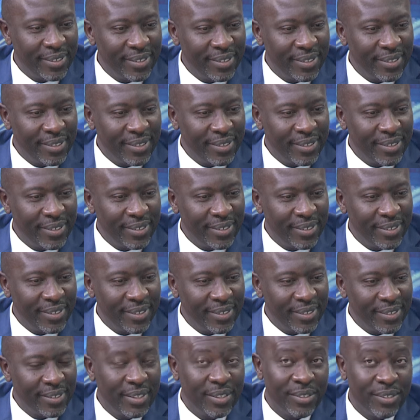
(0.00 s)
And the
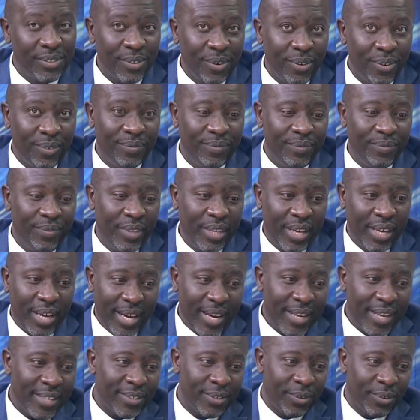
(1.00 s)
essence of the
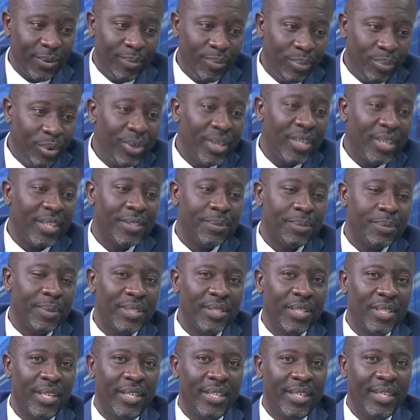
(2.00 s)
art component
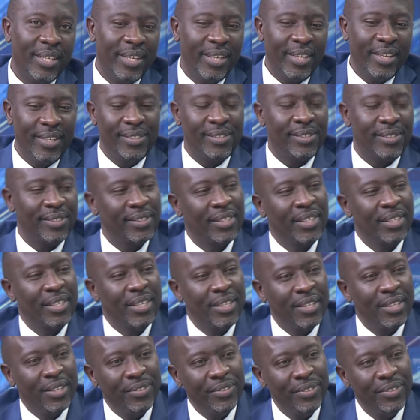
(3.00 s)
especially is
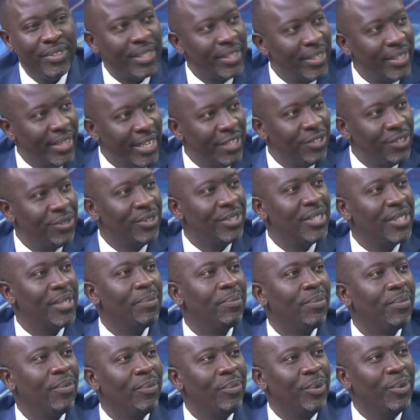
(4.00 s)
the relationship
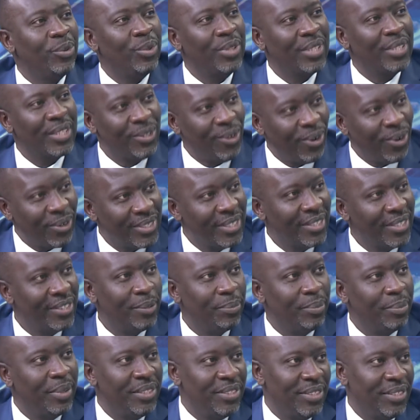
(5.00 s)
between the doctor and the
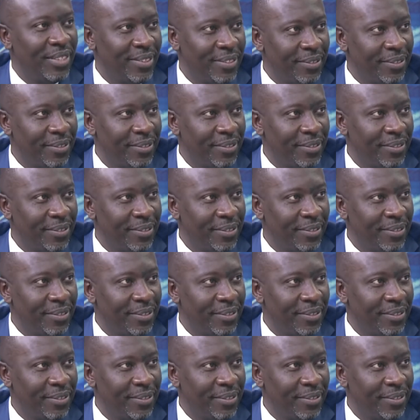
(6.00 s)
patient.